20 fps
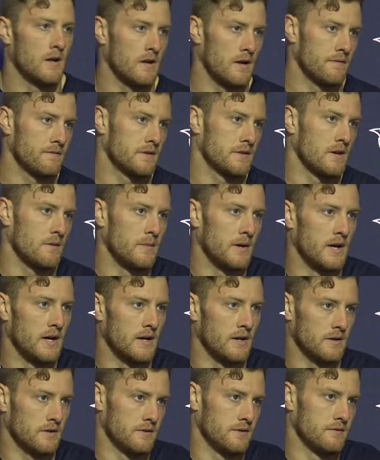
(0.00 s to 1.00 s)
I, at the top of my
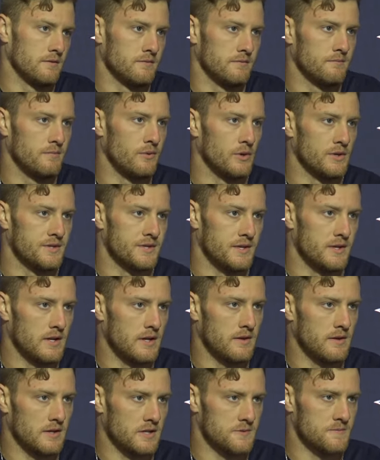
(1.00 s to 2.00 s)
head, I couldn't point to
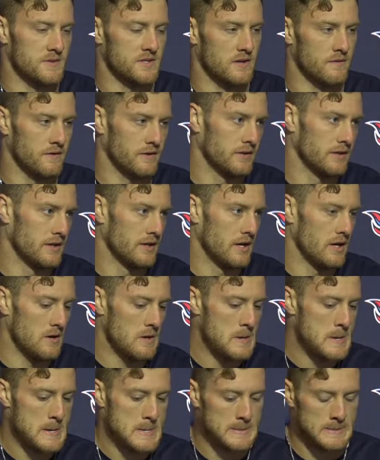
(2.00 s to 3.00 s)
anything specifically, no.
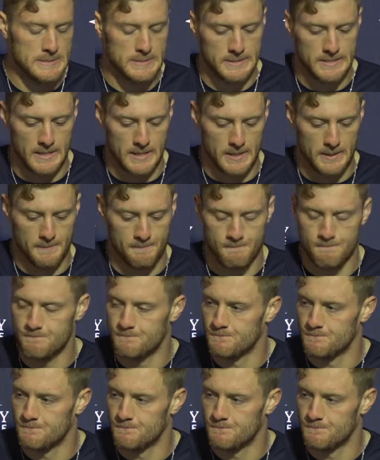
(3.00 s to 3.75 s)
Um,